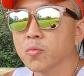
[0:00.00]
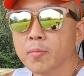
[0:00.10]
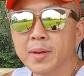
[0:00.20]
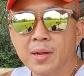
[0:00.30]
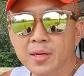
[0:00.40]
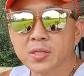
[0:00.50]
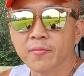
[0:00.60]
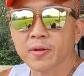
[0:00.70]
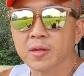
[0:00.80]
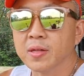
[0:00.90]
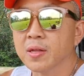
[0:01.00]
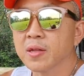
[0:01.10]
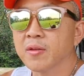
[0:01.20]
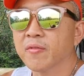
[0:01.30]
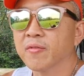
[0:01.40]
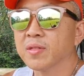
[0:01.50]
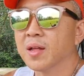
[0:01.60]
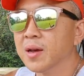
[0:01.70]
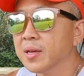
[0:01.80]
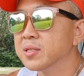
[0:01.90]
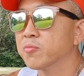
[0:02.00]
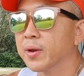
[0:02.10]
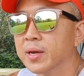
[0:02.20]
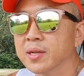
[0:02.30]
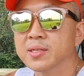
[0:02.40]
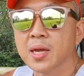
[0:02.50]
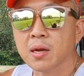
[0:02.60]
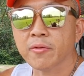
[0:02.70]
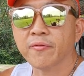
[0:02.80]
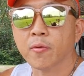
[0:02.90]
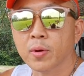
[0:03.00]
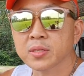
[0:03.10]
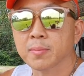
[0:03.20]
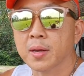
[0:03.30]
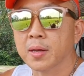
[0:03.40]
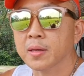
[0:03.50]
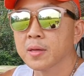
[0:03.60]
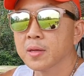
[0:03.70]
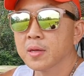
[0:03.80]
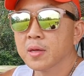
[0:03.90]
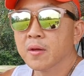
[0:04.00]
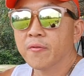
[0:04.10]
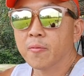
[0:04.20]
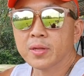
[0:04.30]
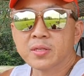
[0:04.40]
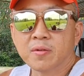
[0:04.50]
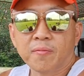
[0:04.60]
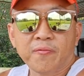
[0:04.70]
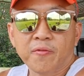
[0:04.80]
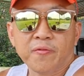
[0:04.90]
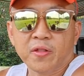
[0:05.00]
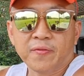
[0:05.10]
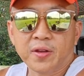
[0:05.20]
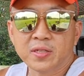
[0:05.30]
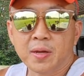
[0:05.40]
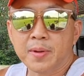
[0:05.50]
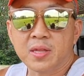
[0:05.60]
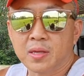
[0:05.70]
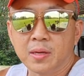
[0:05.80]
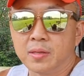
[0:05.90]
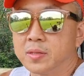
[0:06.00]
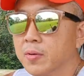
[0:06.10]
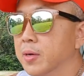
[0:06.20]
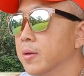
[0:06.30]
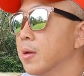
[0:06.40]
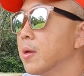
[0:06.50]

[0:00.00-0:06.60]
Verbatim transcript: it'd be nice to have a nice regular salary for the first time in years, right?